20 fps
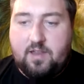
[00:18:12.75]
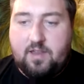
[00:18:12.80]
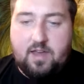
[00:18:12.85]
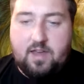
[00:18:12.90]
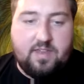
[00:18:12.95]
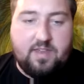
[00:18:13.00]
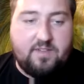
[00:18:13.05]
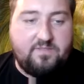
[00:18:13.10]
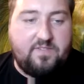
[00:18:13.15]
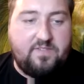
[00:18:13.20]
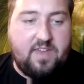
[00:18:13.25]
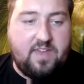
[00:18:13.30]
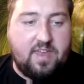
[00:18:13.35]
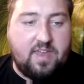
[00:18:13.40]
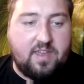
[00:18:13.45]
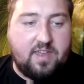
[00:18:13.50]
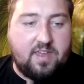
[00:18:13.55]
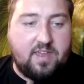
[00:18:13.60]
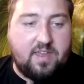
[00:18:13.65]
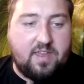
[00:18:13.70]
like that fear
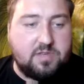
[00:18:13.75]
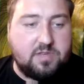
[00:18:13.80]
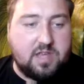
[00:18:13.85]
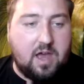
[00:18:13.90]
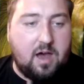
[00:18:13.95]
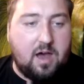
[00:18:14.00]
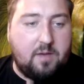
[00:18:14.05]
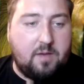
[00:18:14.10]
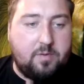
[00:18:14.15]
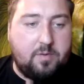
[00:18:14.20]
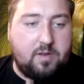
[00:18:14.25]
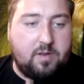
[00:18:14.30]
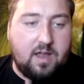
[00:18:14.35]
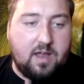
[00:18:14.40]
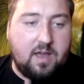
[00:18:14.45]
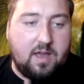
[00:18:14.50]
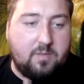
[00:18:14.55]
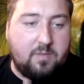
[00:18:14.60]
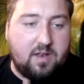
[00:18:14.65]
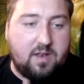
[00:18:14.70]
that comes up.
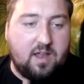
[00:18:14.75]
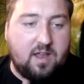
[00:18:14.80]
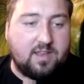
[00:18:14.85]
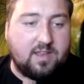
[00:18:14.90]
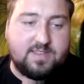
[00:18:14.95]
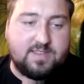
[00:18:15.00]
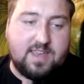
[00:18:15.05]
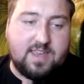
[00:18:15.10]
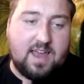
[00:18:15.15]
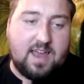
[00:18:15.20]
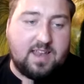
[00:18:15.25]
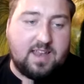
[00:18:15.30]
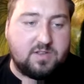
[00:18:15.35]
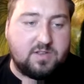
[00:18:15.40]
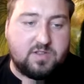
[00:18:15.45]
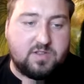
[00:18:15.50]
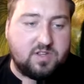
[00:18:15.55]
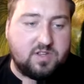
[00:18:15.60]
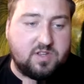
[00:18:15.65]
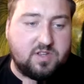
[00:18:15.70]
Like, but like I said,
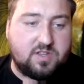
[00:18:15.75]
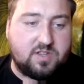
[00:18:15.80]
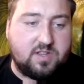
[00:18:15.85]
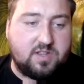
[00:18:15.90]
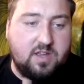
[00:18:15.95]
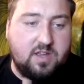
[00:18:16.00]
it's just